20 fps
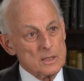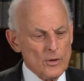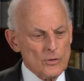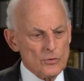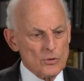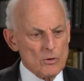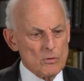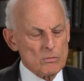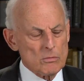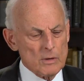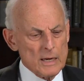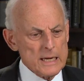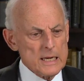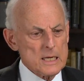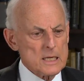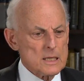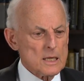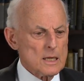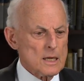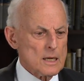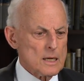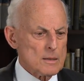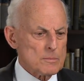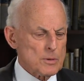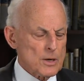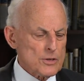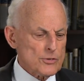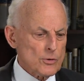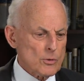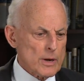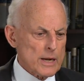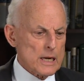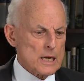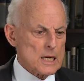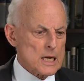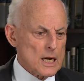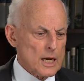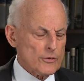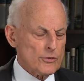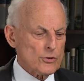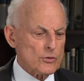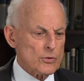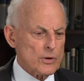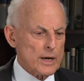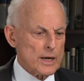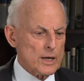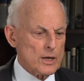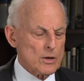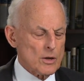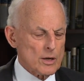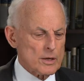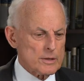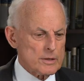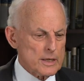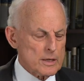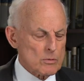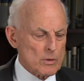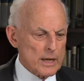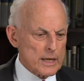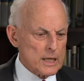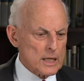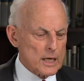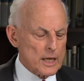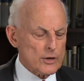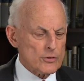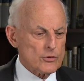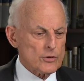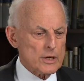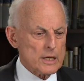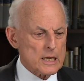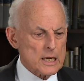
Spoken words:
So President Reagan concentrated on deregulation.